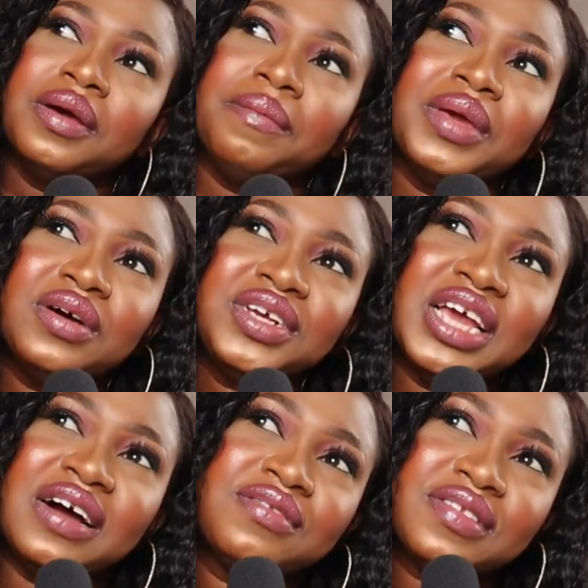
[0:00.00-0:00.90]
because she
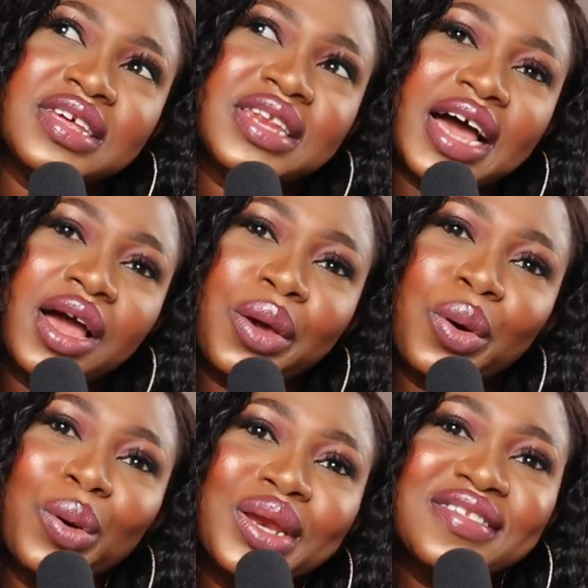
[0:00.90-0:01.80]
have seen that I
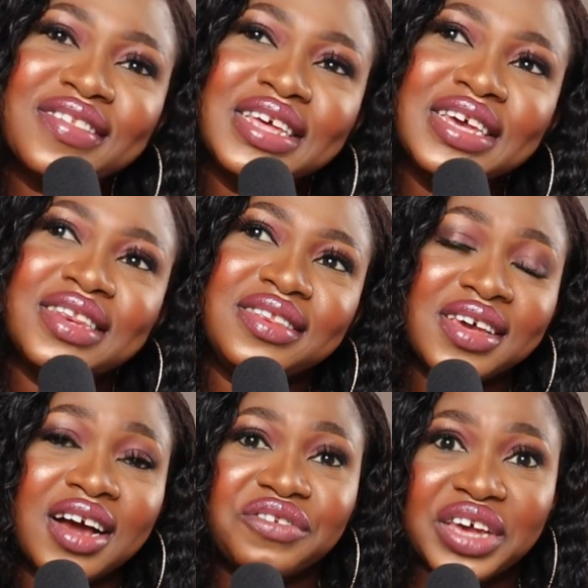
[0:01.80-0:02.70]
honestly
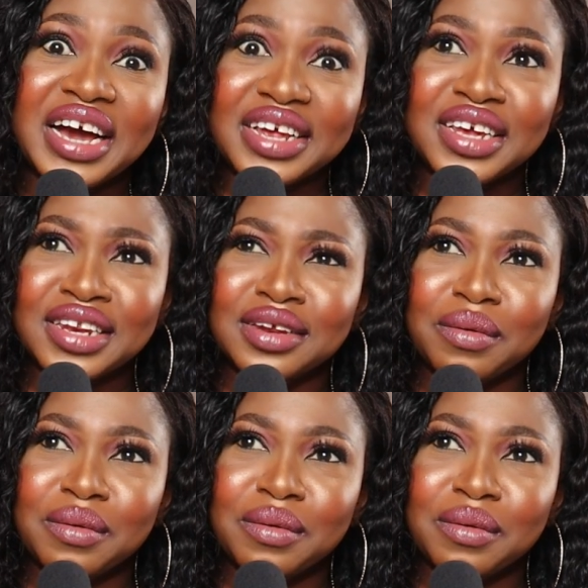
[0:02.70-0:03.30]
didn't have a hand in